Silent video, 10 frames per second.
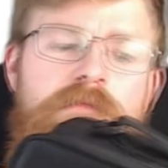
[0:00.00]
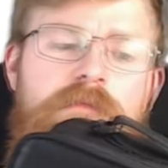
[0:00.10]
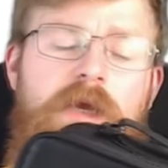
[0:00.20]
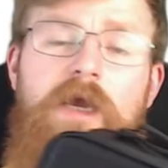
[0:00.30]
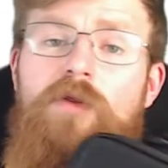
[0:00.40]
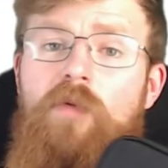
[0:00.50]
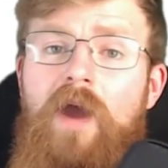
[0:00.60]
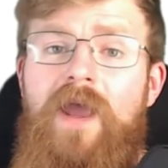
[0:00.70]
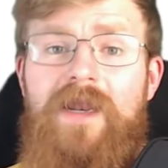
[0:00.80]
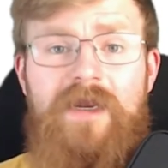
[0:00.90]
Either
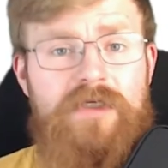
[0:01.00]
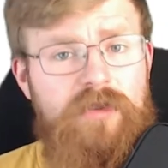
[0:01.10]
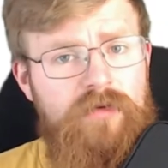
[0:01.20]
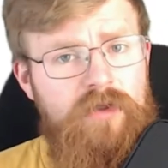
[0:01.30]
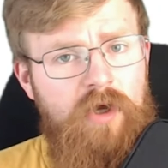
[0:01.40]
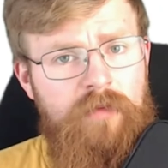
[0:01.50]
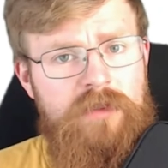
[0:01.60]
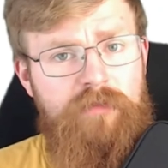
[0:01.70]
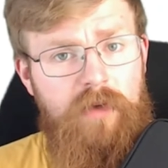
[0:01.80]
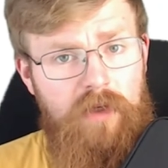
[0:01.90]
way, let us know in the
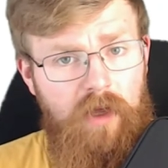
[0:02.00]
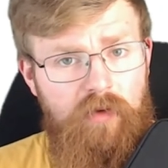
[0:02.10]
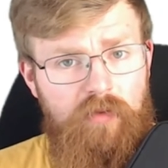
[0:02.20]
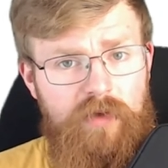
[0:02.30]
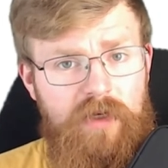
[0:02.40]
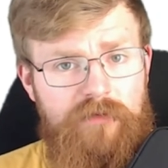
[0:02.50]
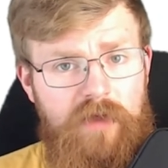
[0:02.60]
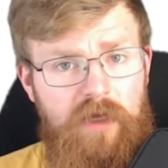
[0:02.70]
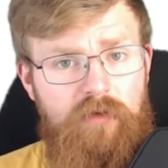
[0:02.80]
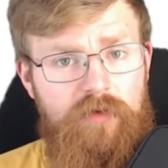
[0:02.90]
comments below. We'd love
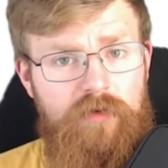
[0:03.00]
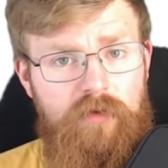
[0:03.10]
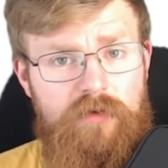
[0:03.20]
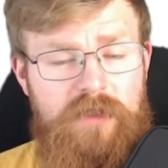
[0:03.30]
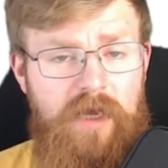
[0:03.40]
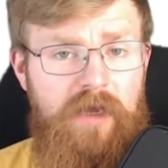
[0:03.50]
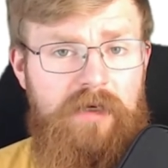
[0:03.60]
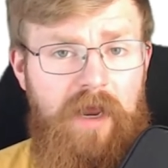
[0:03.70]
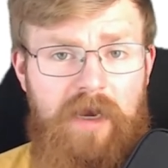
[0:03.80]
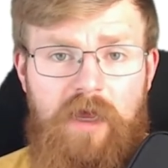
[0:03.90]
to hear your thoughts
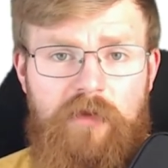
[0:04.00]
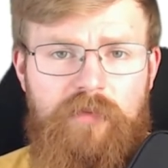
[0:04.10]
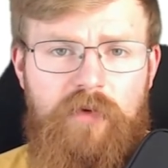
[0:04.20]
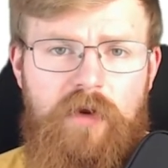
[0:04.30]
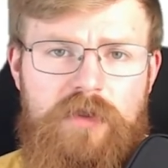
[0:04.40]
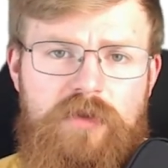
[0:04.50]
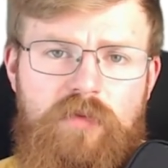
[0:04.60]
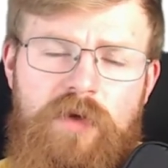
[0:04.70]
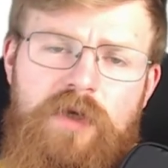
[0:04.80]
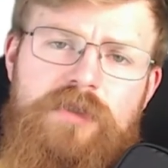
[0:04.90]
and any other products you
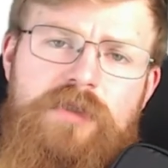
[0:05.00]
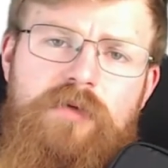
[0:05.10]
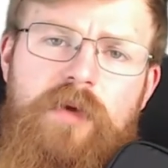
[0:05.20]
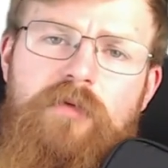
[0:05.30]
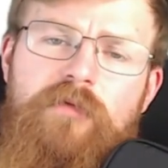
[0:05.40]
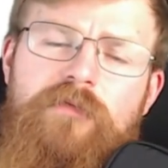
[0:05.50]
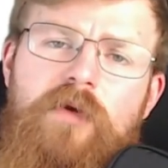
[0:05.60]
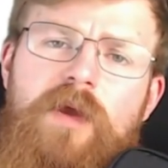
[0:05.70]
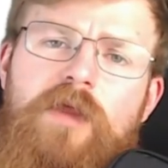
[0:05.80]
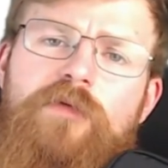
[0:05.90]
want us to be
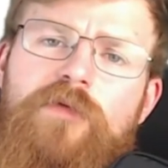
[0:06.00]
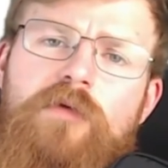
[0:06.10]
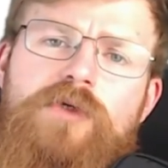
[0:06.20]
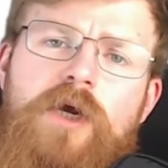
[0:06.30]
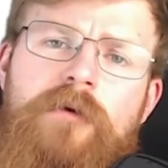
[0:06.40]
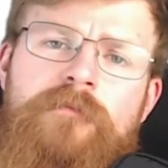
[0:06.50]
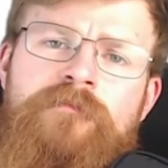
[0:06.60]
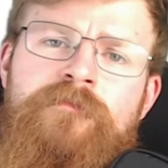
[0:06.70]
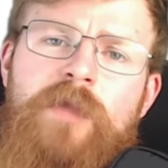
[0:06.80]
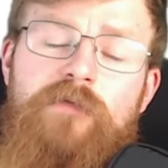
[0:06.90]
reviewing in the future.
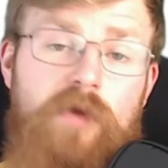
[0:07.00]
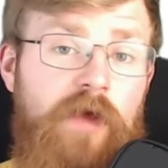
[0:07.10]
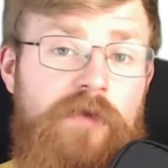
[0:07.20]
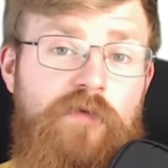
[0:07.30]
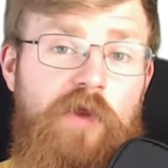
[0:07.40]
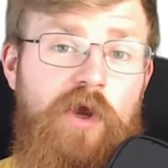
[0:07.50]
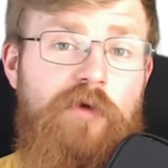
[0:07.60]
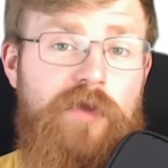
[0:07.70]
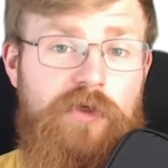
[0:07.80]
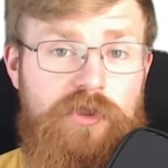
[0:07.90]
If you like this
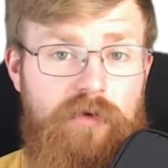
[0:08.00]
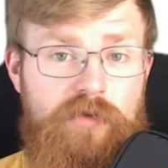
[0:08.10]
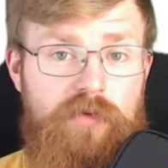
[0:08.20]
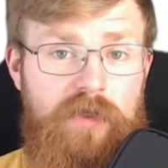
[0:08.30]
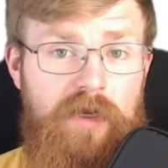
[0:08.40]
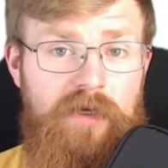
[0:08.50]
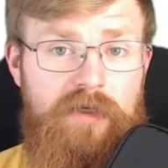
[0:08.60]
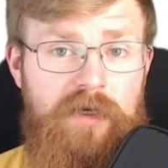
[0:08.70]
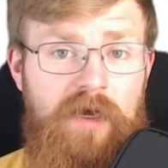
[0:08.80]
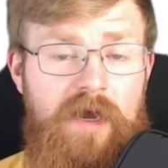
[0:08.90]
video, then show us with a
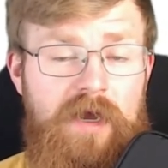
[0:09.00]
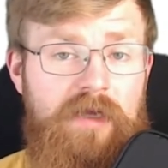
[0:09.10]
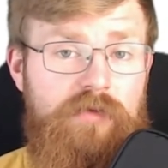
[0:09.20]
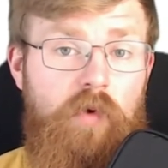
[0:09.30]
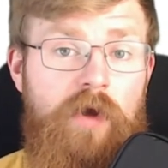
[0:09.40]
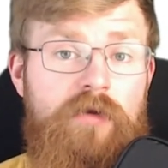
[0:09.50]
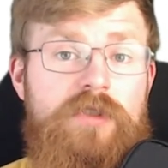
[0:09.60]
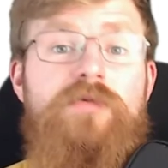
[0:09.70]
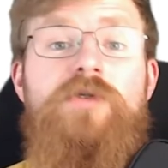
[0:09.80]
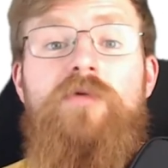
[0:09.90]
like, and why not
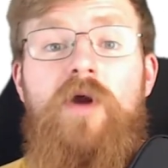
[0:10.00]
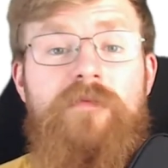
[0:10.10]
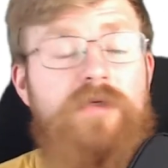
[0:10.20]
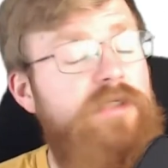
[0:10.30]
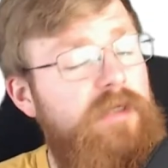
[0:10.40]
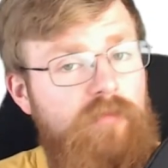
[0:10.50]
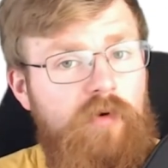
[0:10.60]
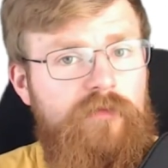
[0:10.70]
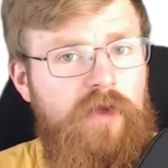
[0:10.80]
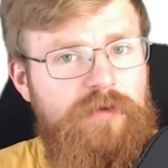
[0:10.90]
subscribe to see
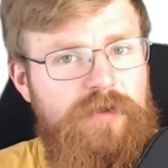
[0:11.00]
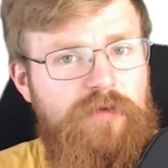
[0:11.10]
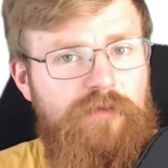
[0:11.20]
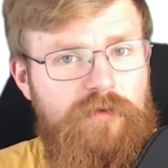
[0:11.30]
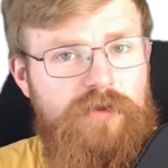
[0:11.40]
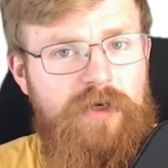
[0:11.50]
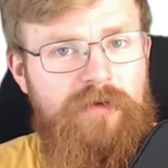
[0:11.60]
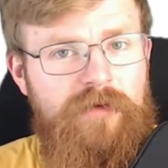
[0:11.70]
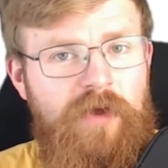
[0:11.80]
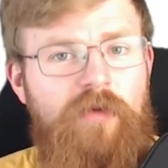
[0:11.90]
more videos in the future.
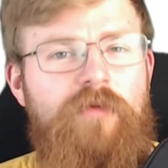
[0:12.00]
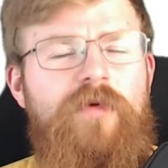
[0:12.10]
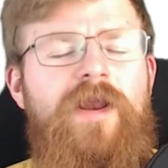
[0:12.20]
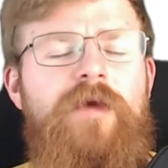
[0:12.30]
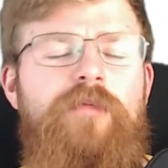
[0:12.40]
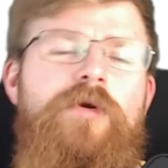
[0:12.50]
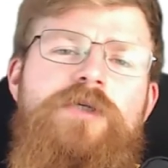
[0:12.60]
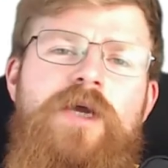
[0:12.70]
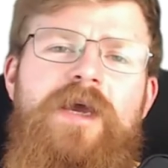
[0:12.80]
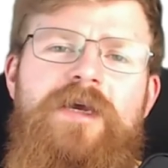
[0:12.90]
We really
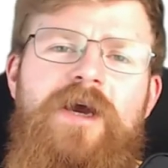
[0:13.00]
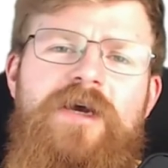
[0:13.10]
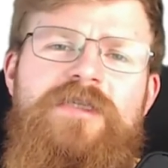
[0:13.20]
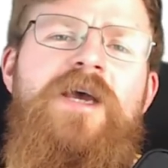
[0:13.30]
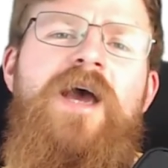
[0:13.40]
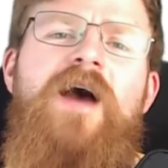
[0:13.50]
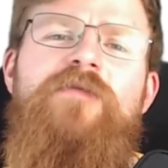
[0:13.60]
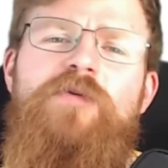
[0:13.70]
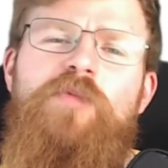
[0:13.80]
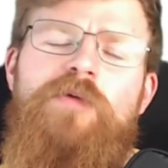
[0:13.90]
appreciate it, guys. Have
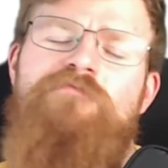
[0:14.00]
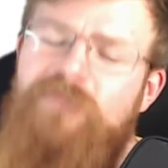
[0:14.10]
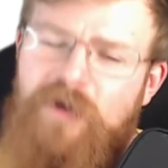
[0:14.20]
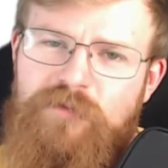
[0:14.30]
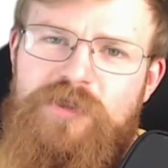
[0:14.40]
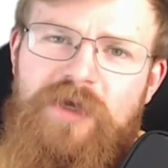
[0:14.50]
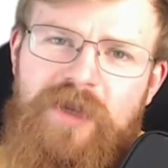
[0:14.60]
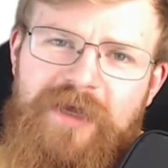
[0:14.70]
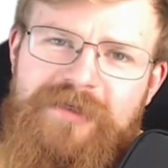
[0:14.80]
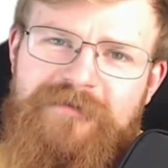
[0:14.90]
a good one, and we'll see
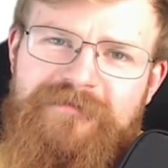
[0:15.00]
you later.